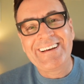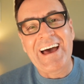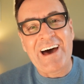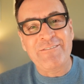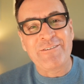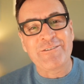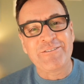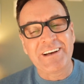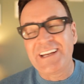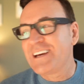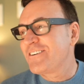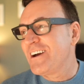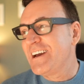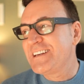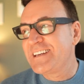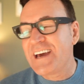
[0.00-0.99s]
Have a really
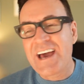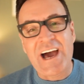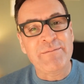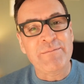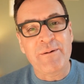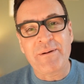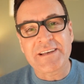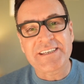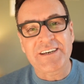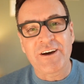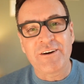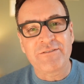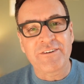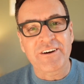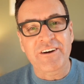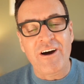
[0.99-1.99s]
great day. I'm about to
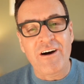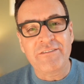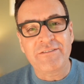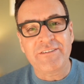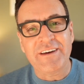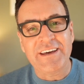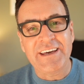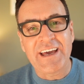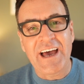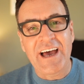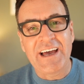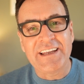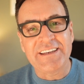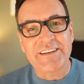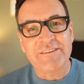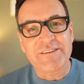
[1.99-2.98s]
go for a coffee
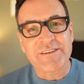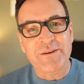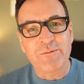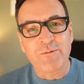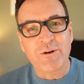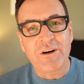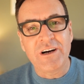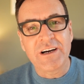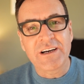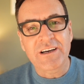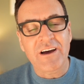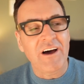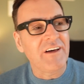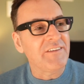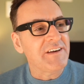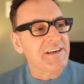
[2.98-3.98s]
and do some work
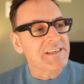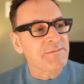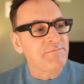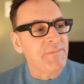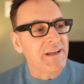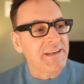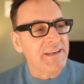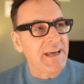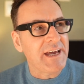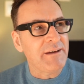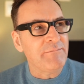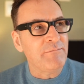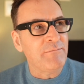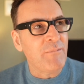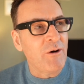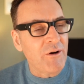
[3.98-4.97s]
on this Monday
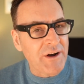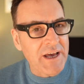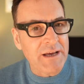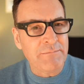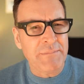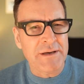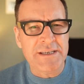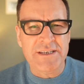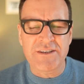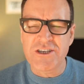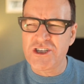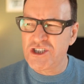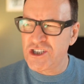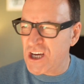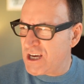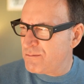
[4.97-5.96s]
morning. Been to the
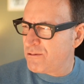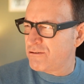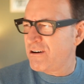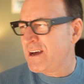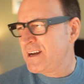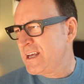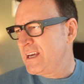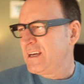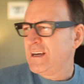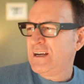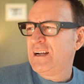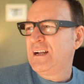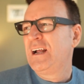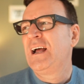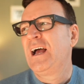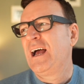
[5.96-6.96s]
gym already.
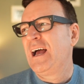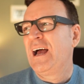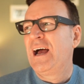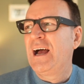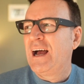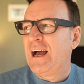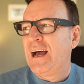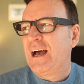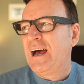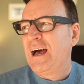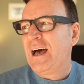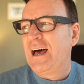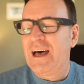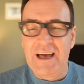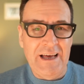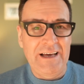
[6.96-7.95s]

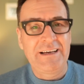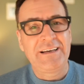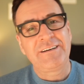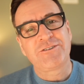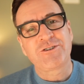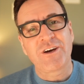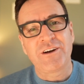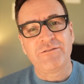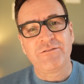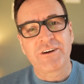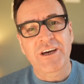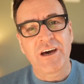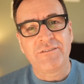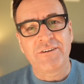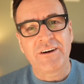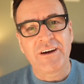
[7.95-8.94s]
Trying to
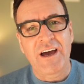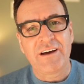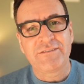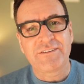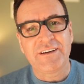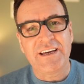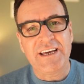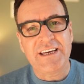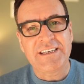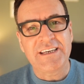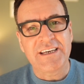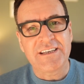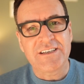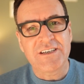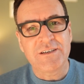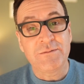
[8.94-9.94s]
recover after
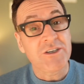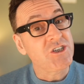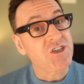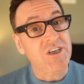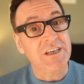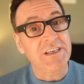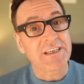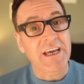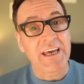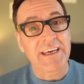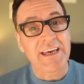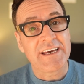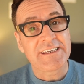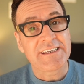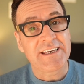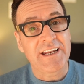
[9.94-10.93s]
eating too much cheesecake
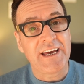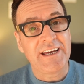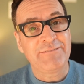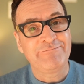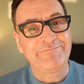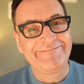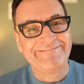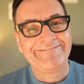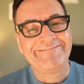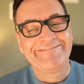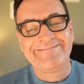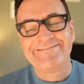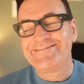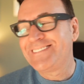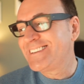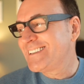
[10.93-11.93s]
yesterday.
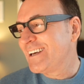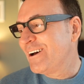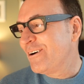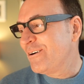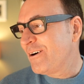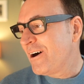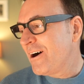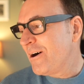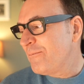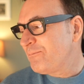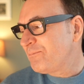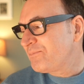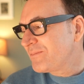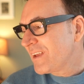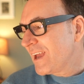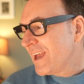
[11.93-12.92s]
So,